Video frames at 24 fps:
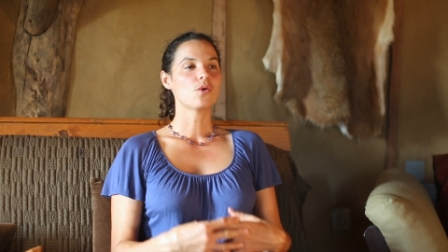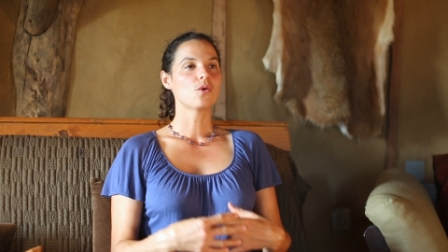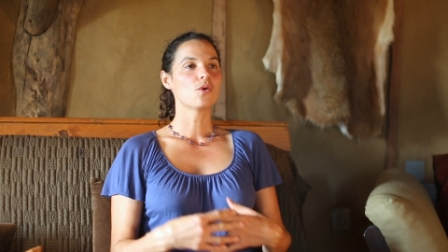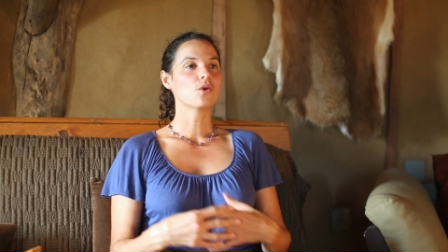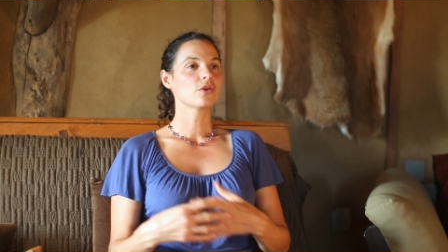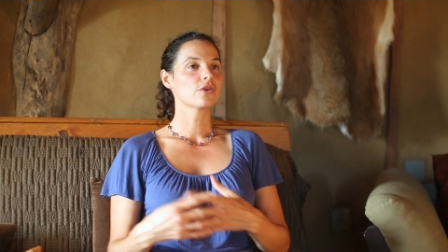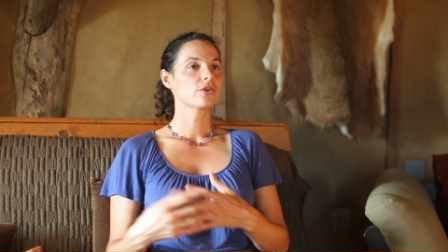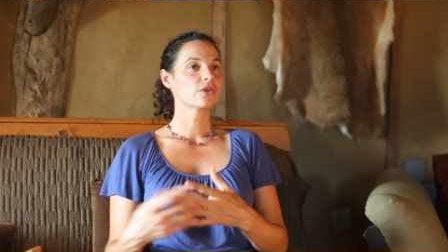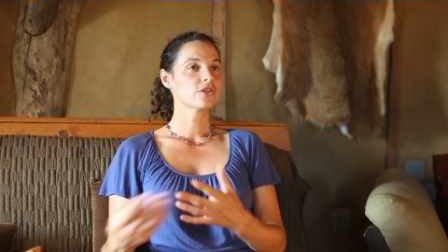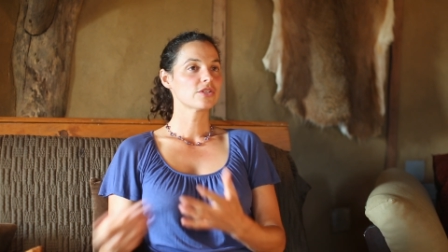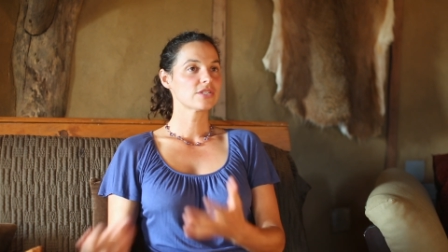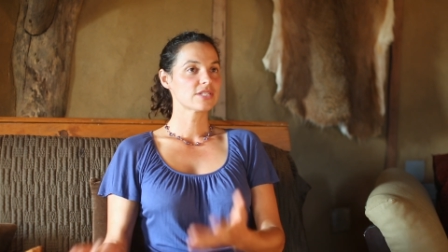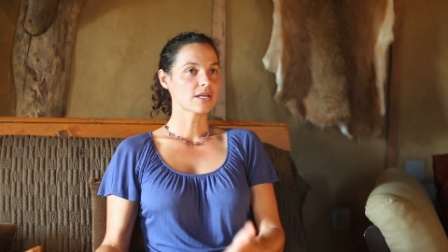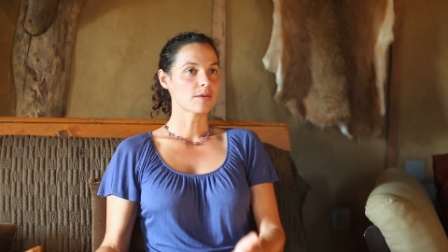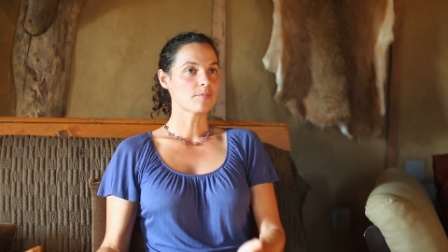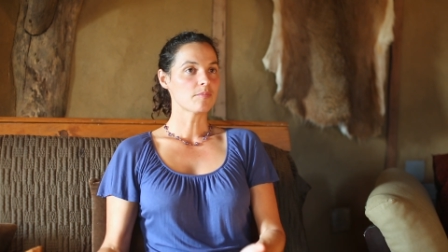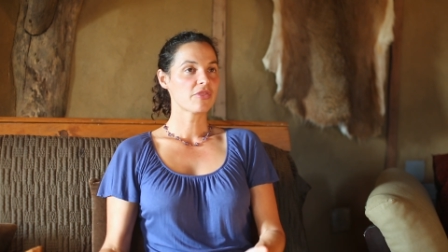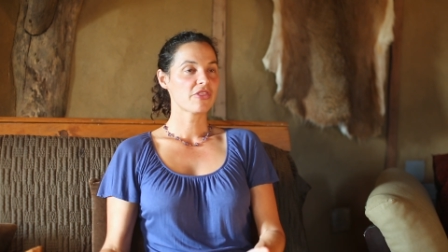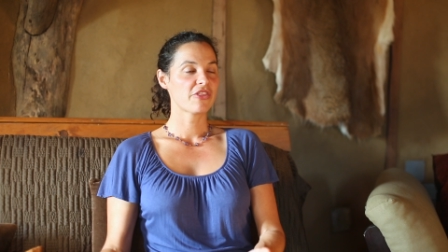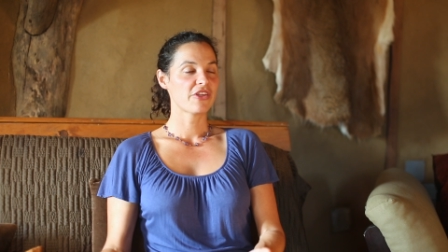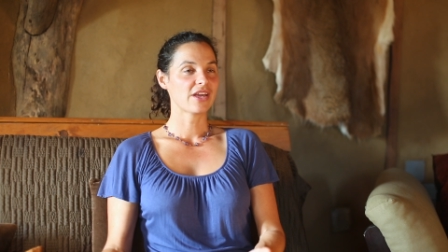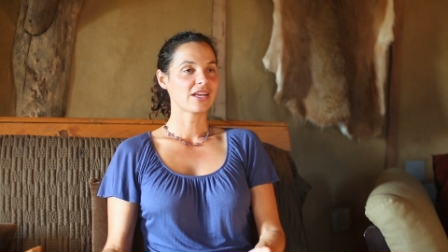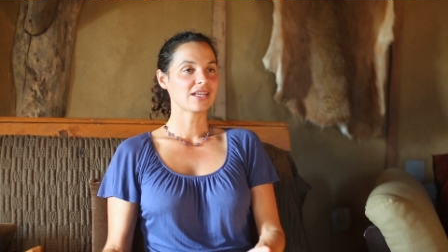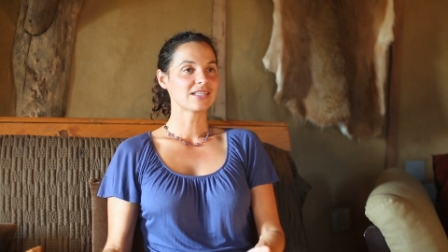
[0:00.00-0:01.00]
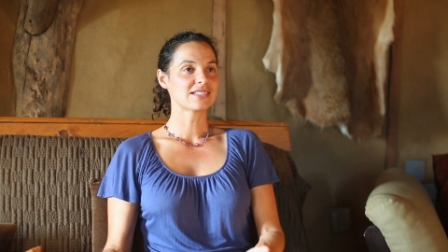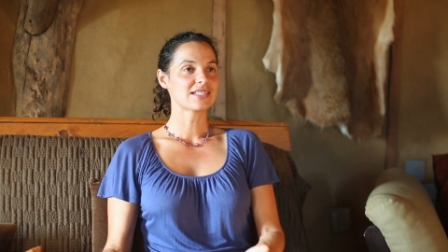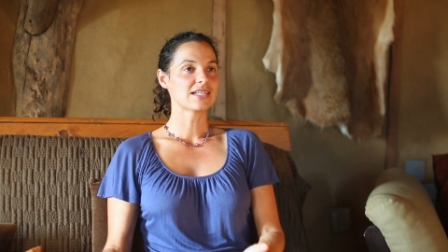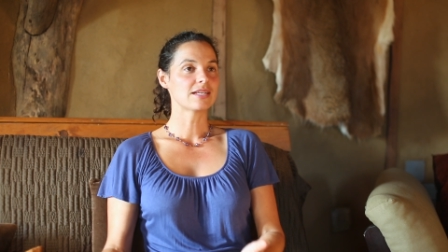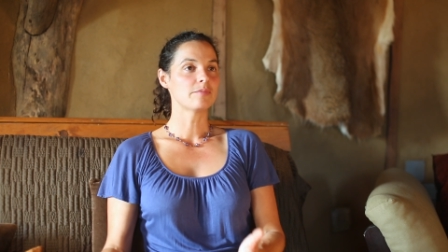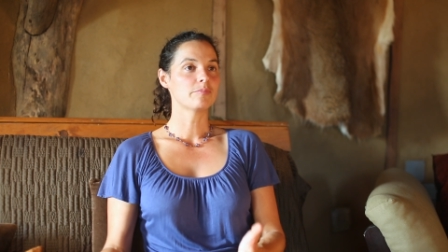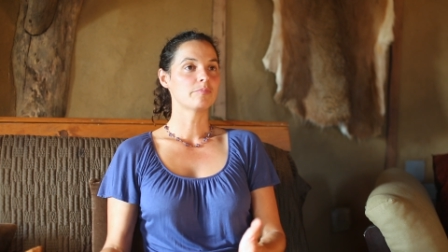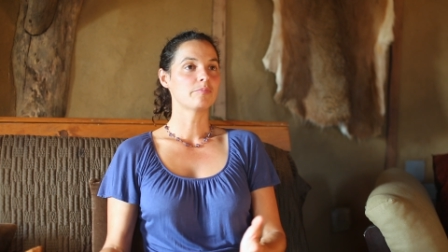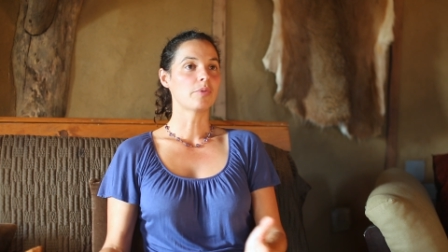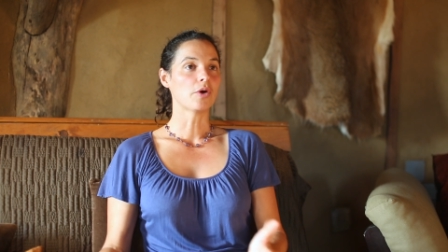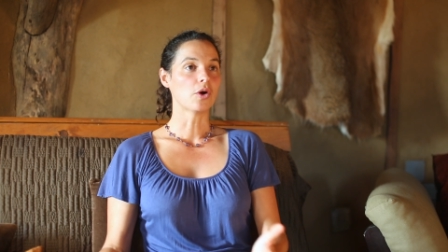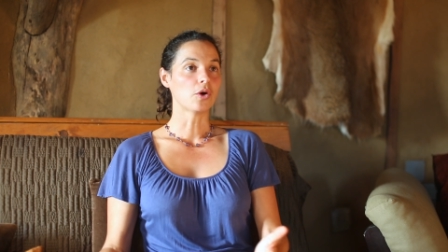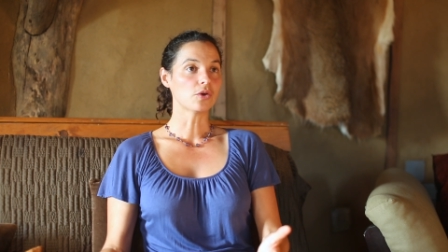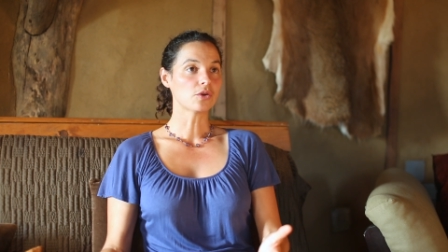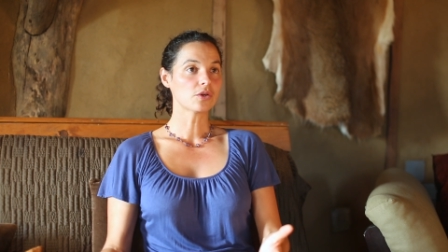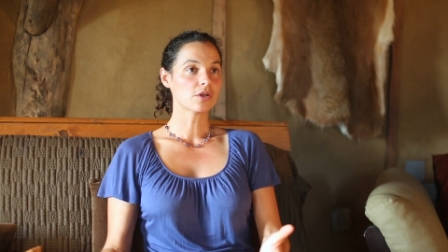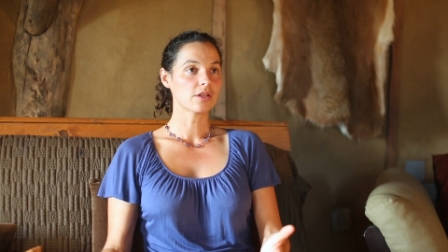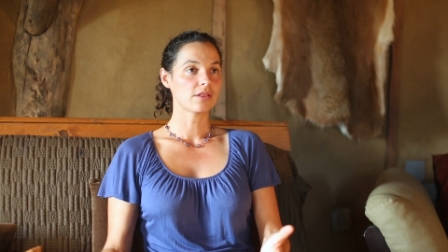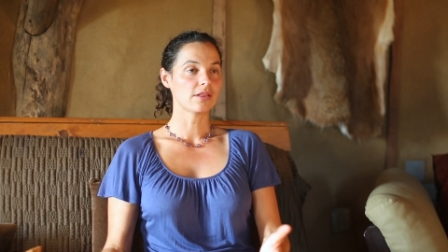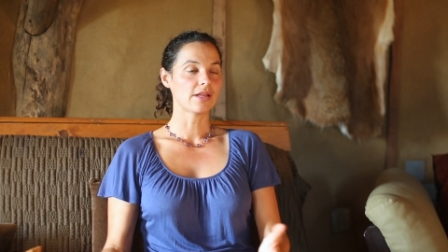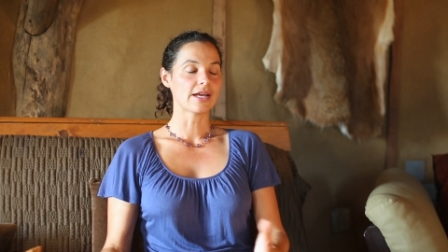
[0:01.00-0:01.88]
order some things in bulk,